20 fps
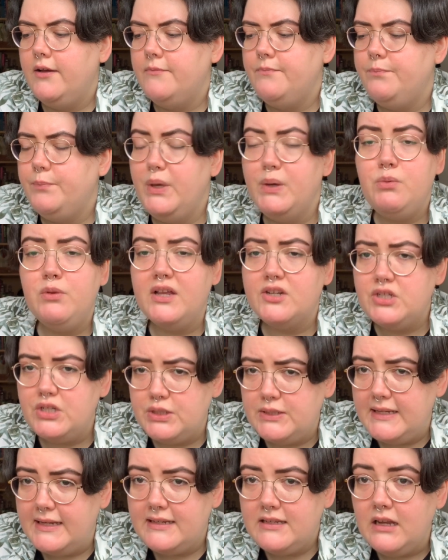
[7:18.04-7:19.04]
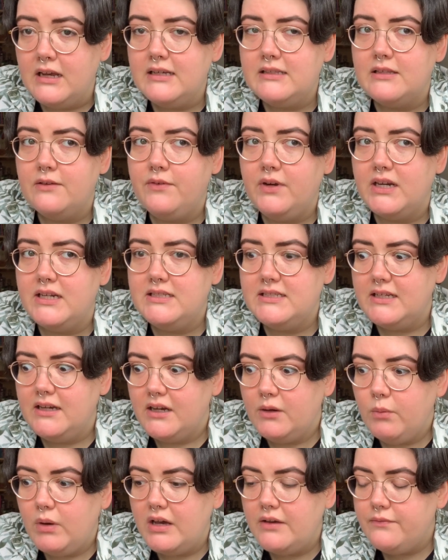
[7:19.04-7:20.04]
People actually did like the very
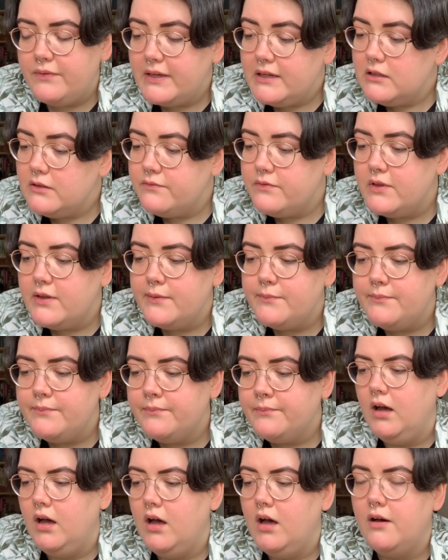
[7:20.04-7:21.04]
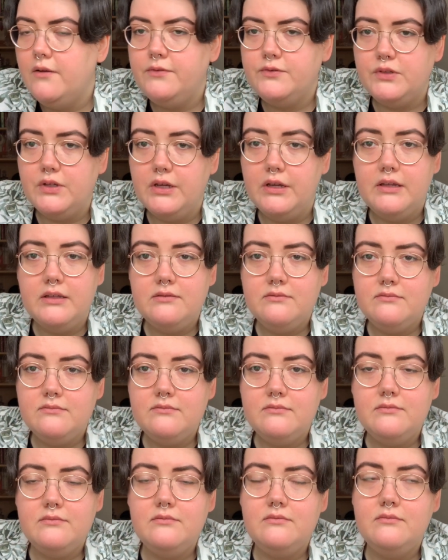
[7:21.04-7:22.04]
DIY feel of them. After
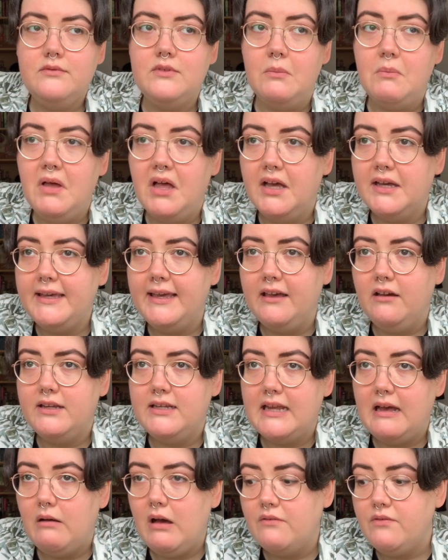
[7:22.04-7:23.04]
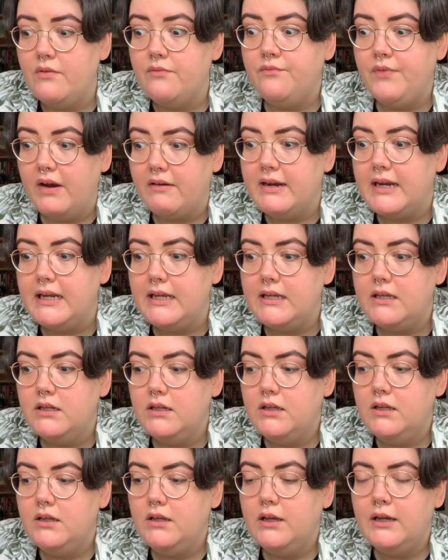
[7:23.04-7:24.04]
the market, I now have a very
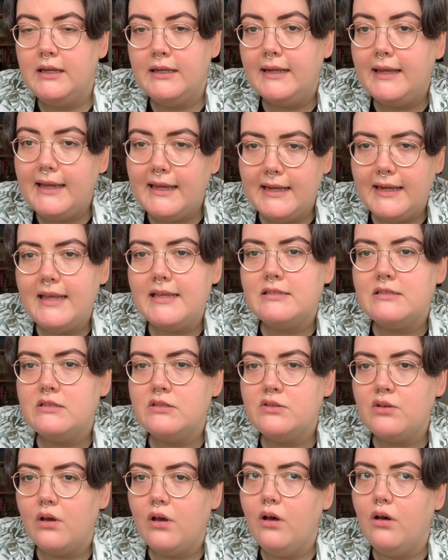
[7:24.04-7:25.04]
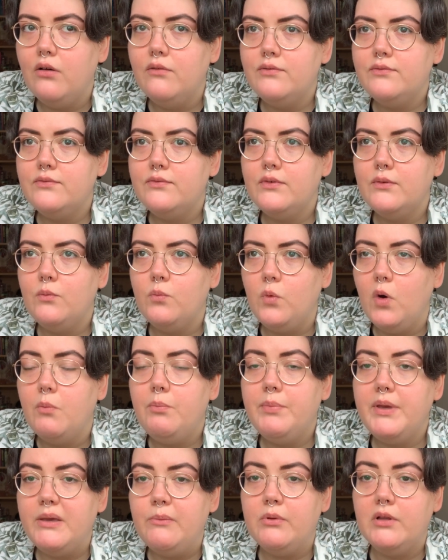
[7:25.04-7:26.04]
clear list of what
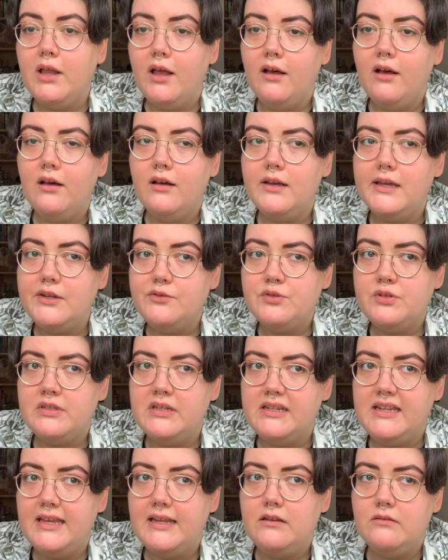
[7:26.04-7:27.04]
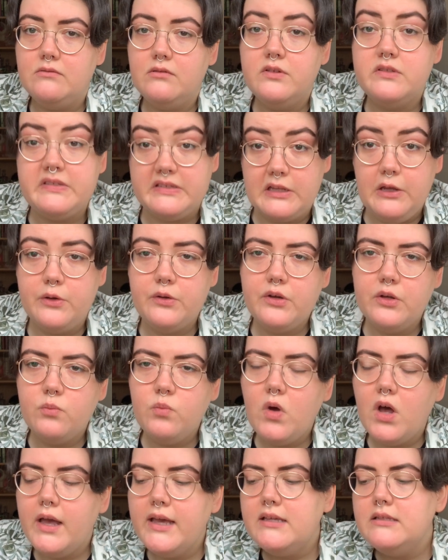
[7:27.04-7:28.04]
people are interested in slogan
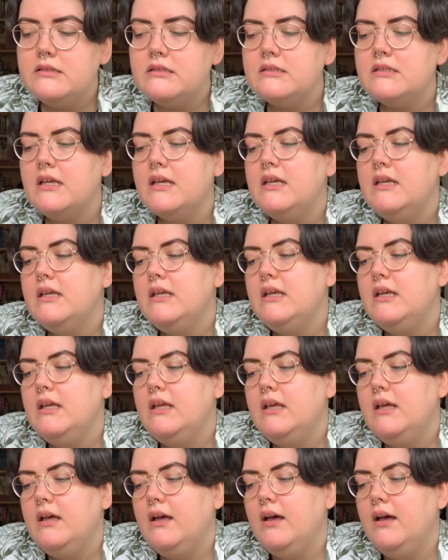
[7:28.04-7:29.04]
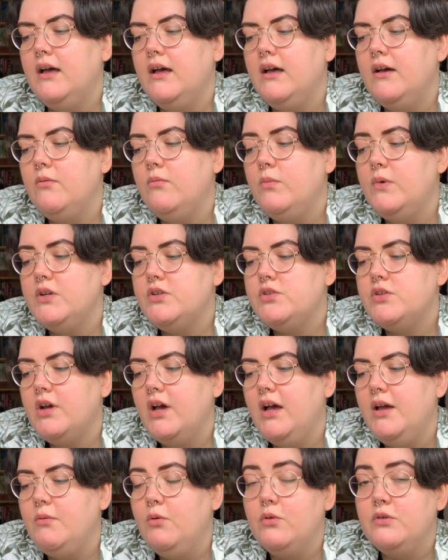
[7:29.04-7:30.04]
wise, which
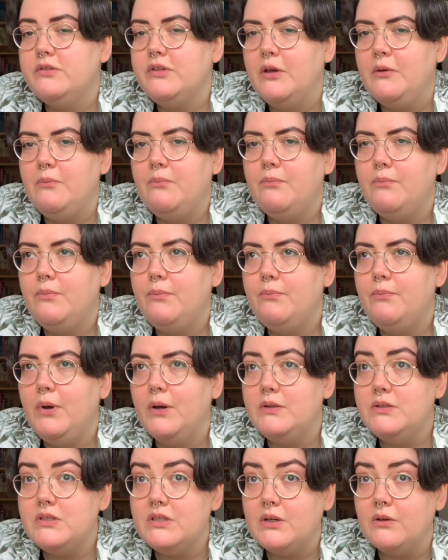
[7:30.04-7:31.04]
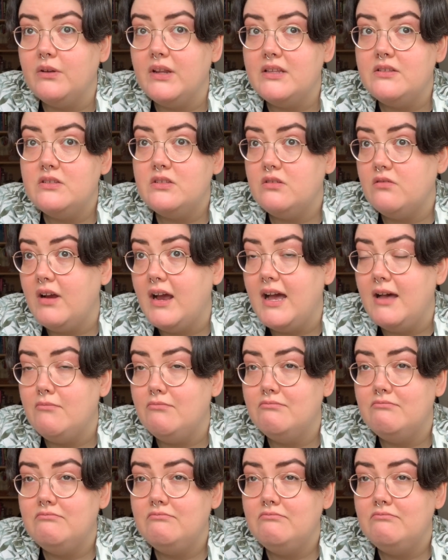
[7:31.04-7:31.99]
I'm also posting on Instagram.